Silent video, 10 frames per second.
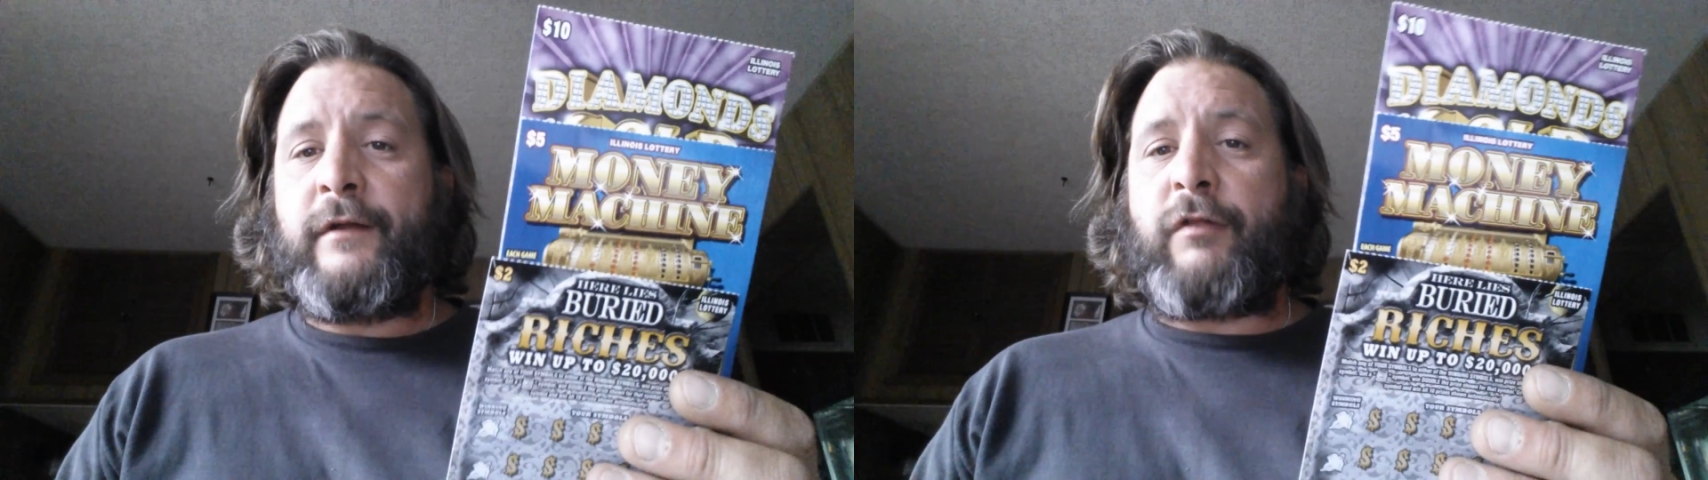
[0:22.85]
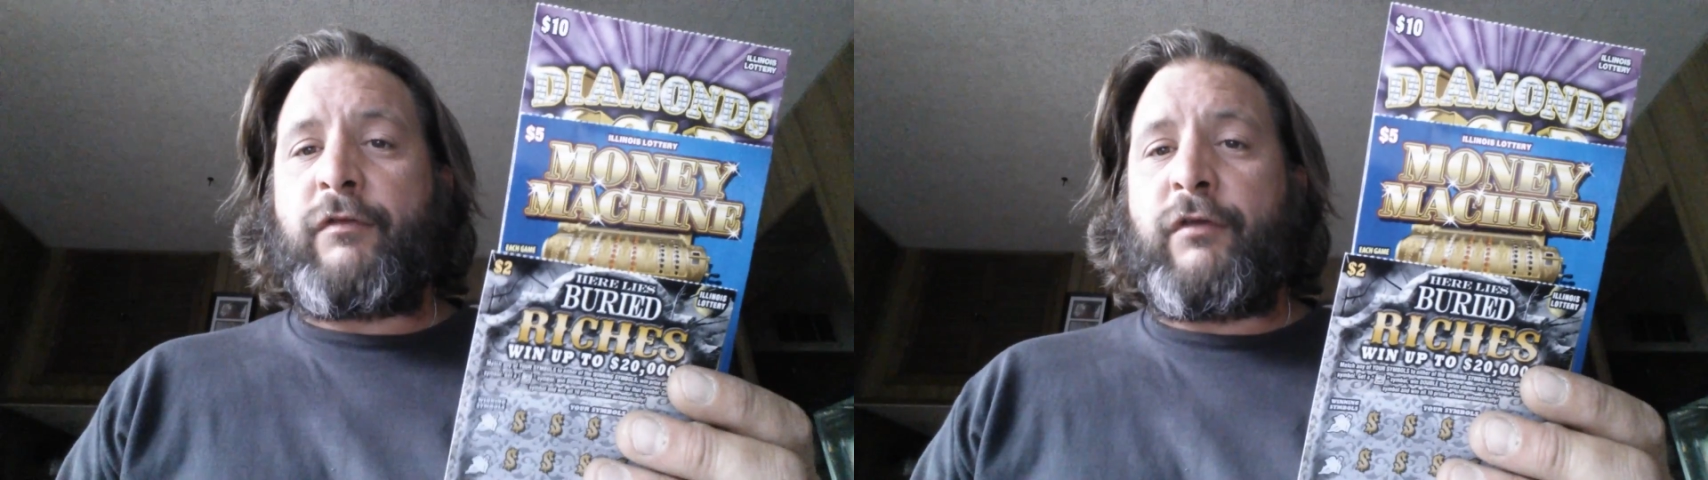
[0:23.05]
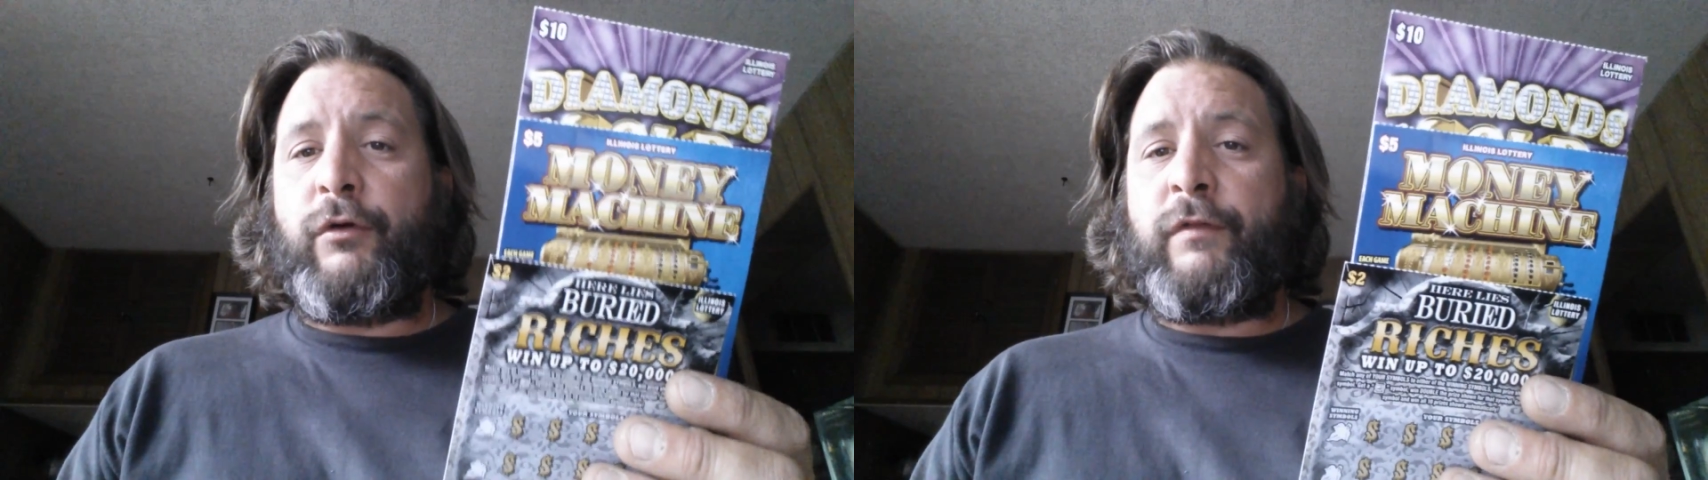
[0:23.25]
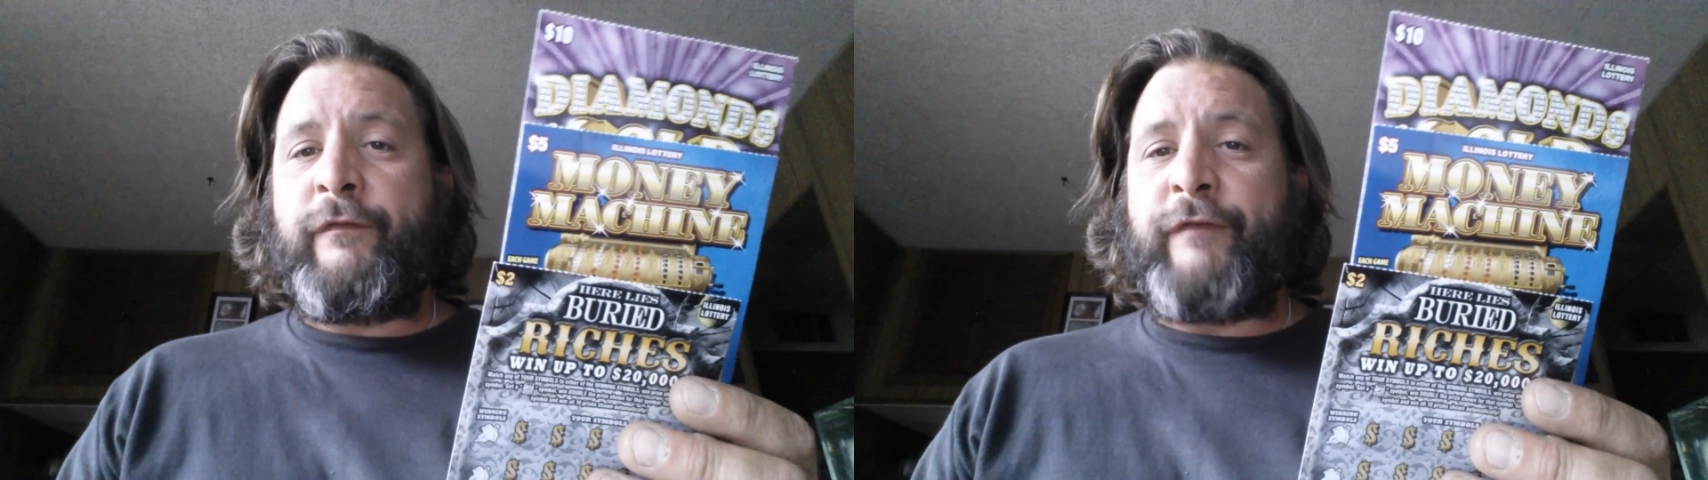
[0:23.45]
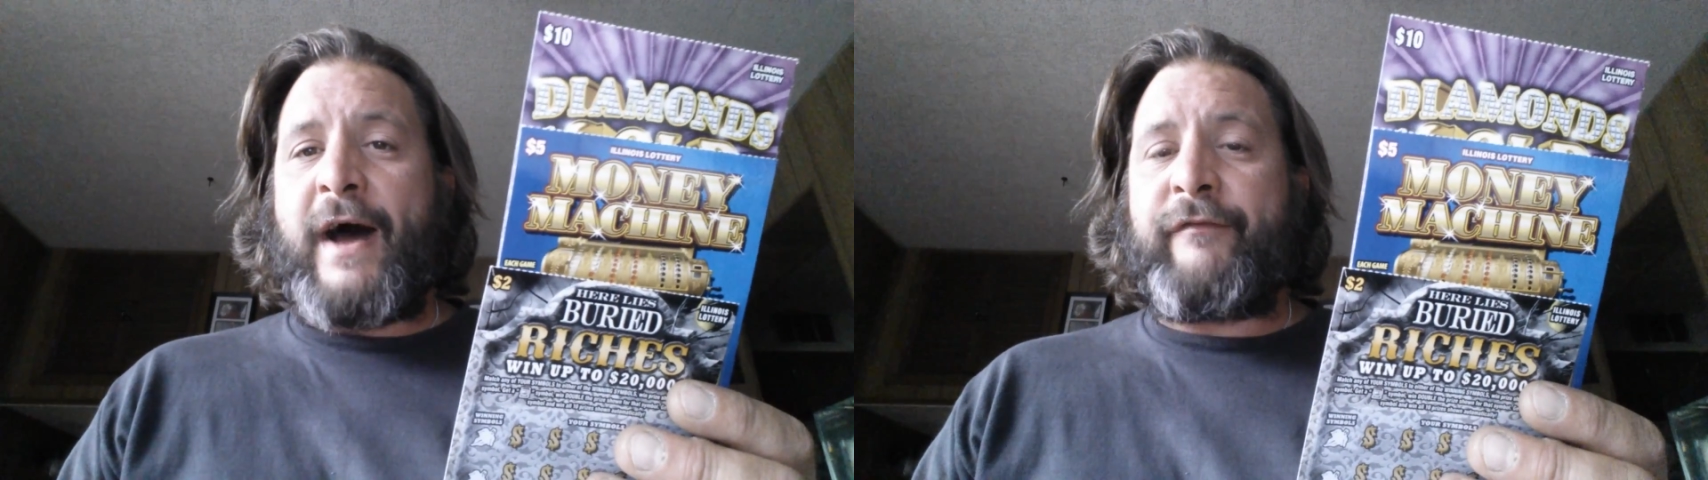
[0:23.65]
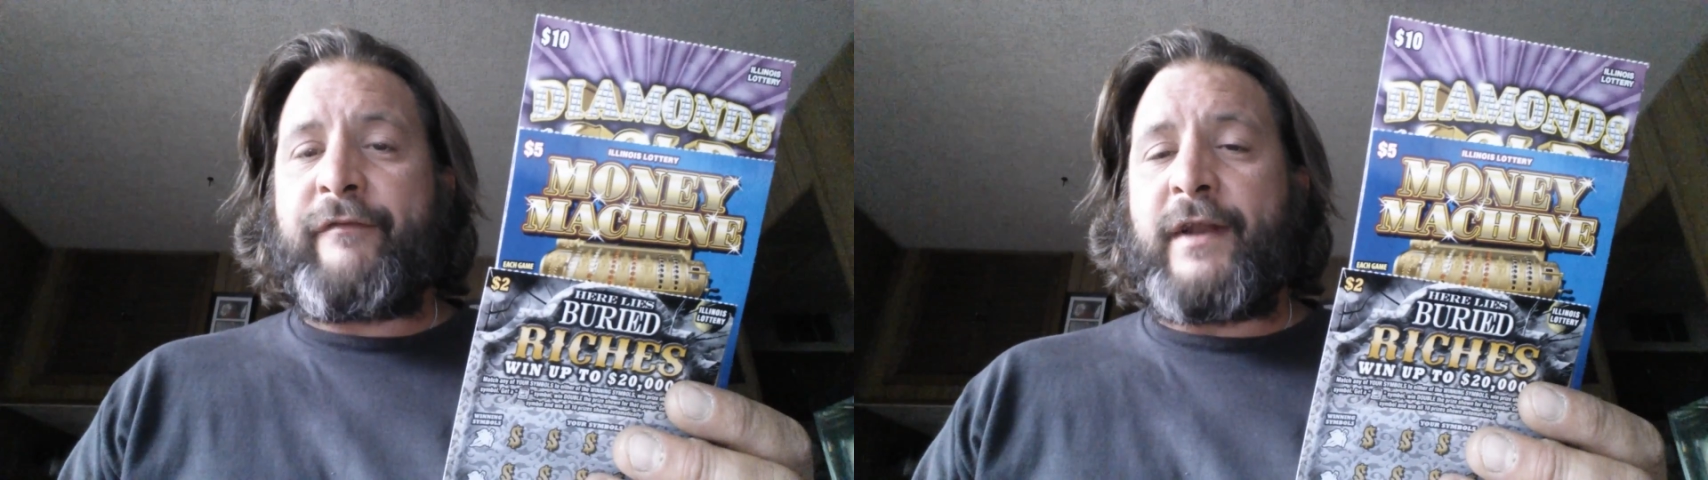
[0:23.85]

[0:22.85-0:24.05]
the two, the five,